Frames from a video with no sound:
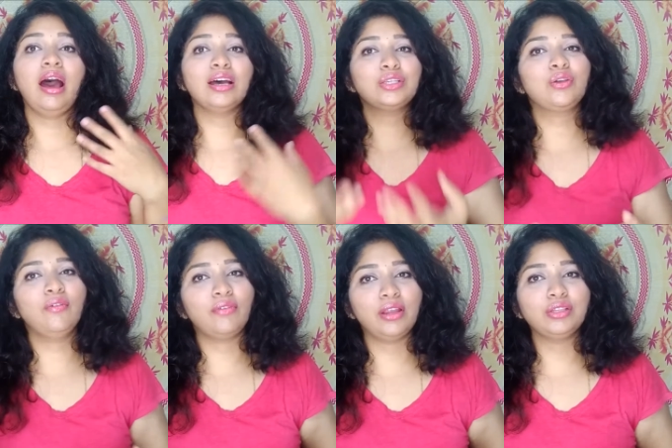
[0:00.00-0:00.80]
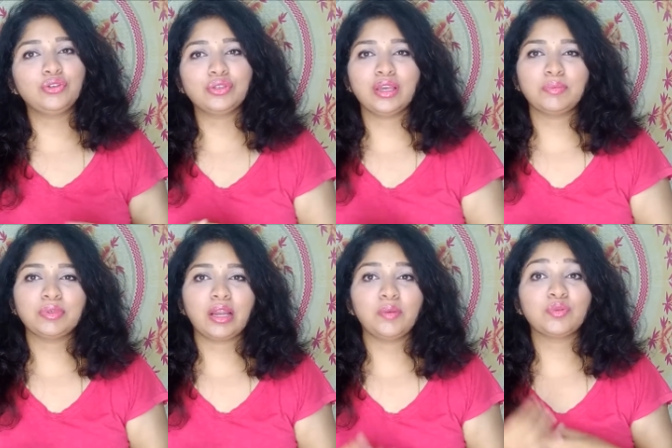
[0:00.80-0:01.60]
Ask your friends to
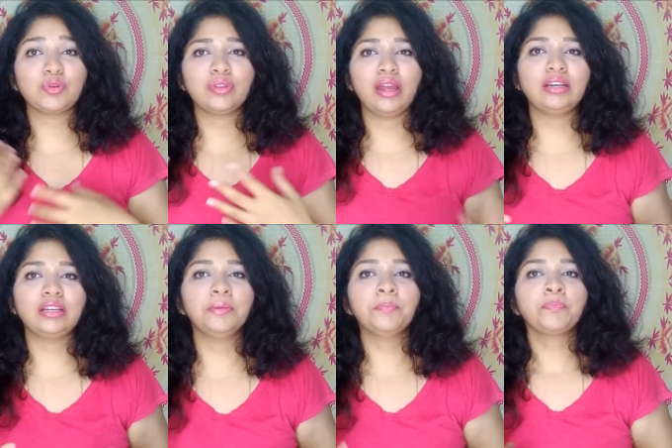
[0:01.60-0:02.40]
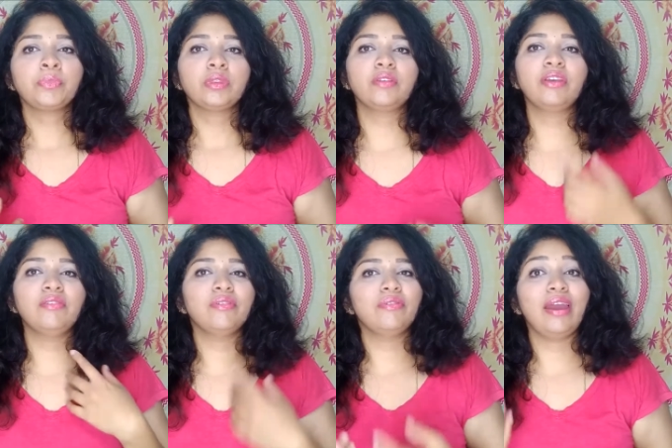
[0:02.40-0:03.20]
subscribe so that the
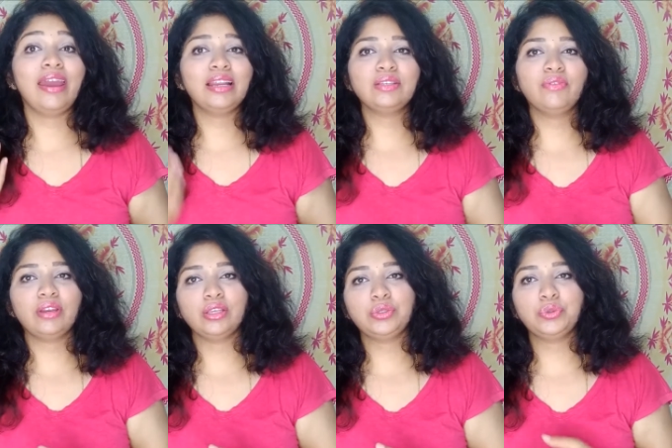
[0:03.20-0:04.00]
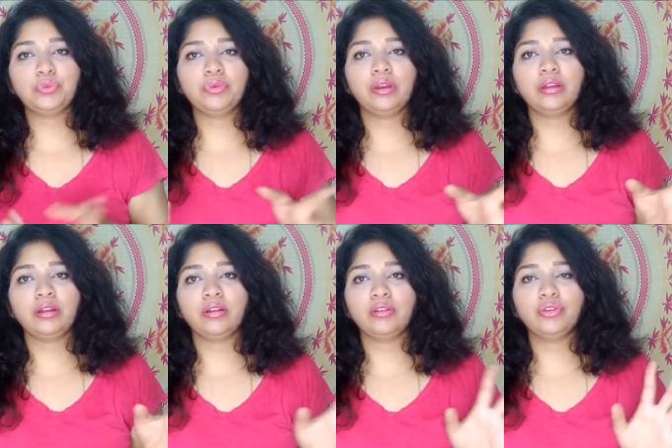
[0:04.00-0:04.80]
giveaway ends very soon.
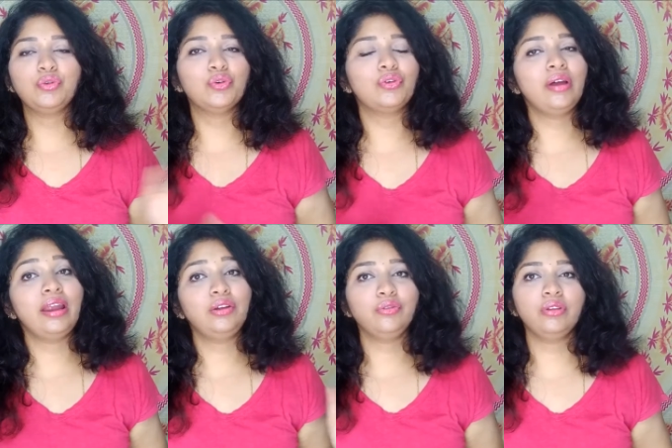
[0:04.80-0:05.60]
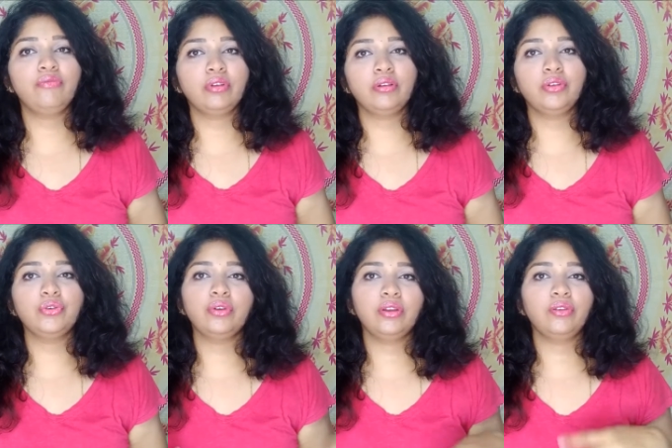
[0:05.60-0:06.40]
You go head to the
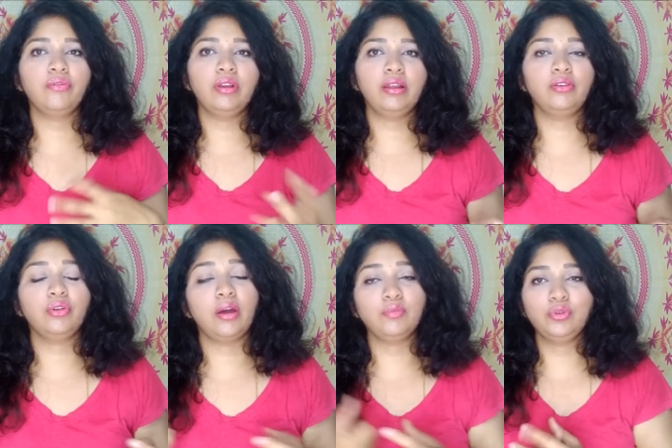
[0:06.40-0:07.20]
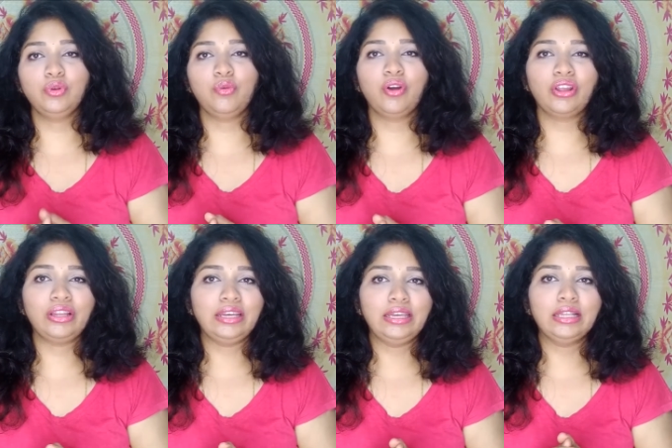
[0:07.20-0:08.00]
video and you will come to know what are
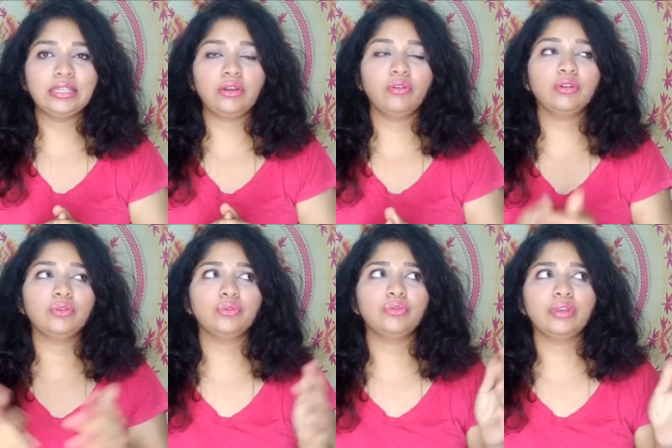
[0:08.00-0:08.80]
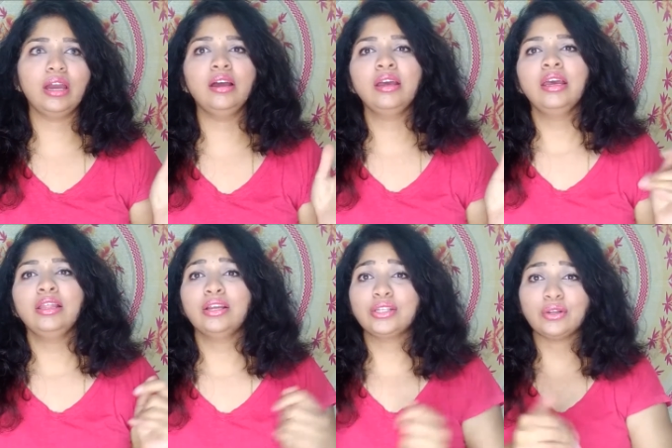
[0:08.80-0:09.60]
the details and all. So yeah,
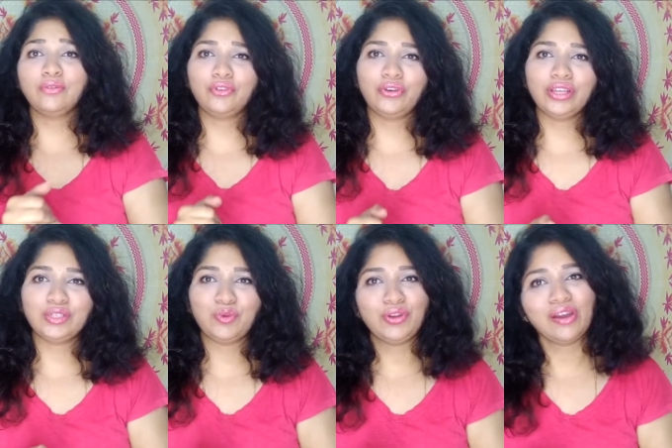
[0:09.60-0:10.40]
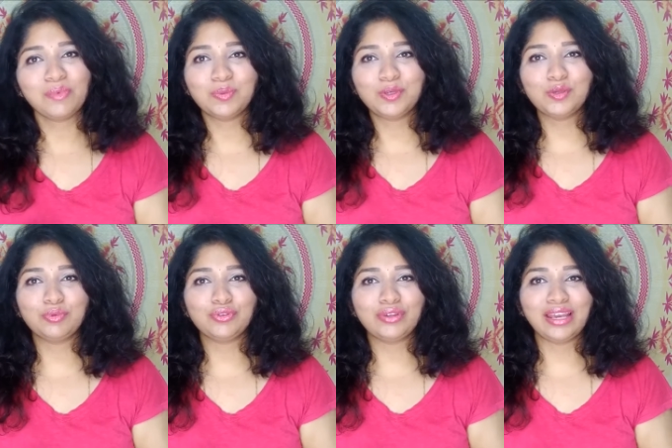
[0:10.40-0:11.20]
that's all for today's video. I will be
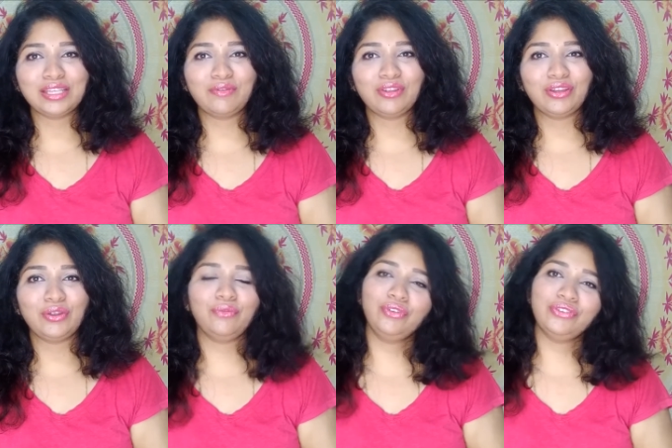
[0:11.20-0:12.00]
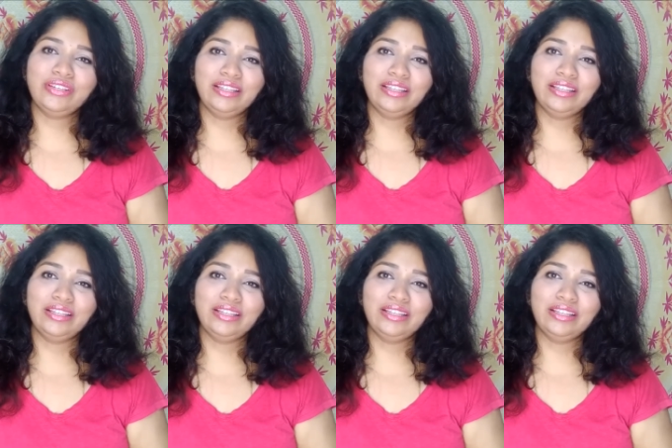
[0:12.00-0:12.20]
super soon catching with a new video.